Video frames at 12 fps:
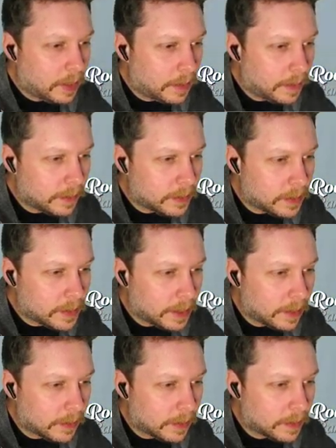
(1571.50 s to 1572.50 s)
This just
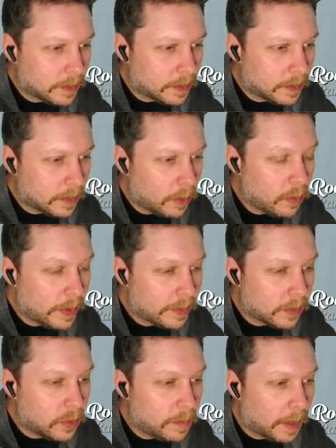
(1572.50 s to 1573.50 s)
tells us... Oh, that's a
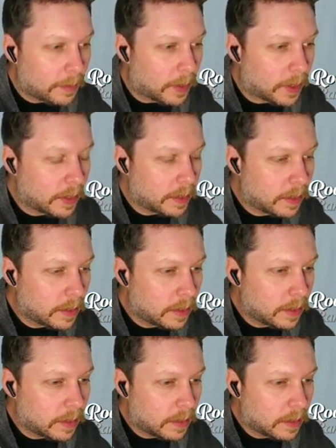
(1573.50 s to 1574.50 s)
coupon book.
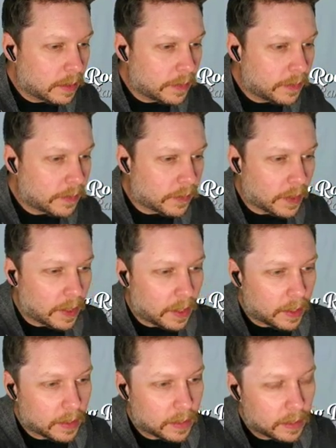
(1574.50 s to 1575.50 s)
Sick.